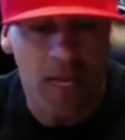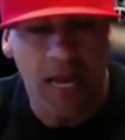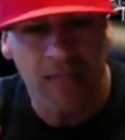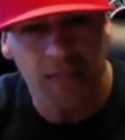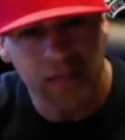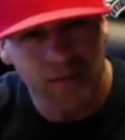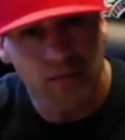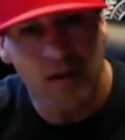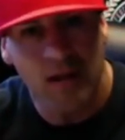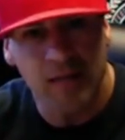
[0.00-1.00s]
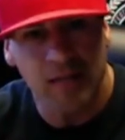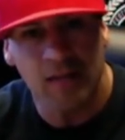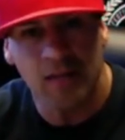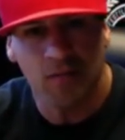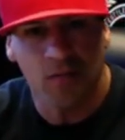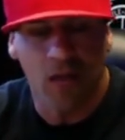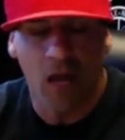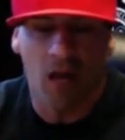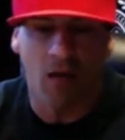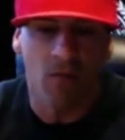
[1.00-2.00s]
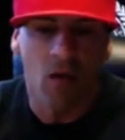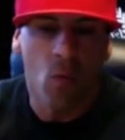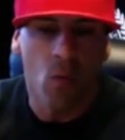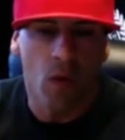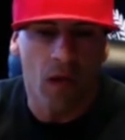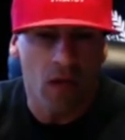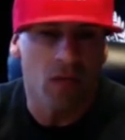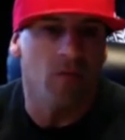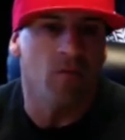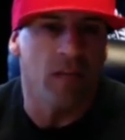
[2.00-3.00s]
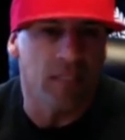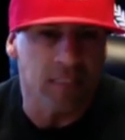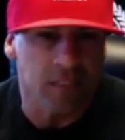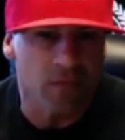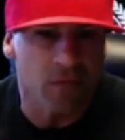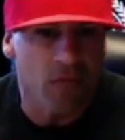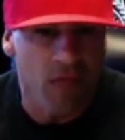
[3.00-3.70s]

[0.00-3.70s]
has a different idea, different thought of what health and fitness is for